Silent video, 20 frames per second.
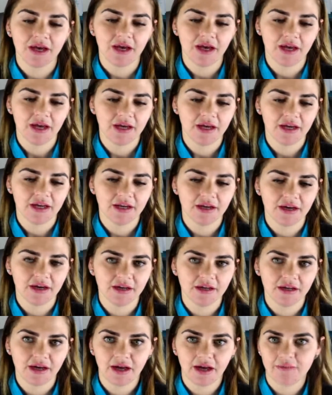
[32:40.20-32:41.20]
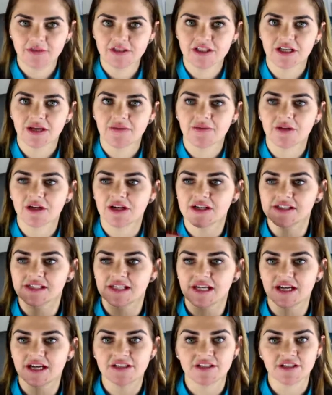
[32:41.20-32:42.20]
And how much time do you guys
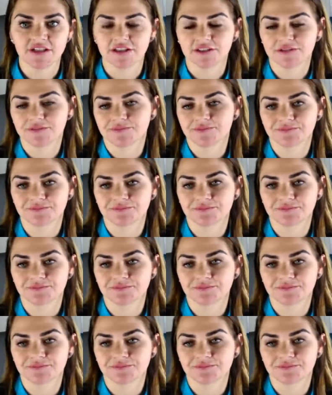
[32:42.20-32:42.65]
think I took?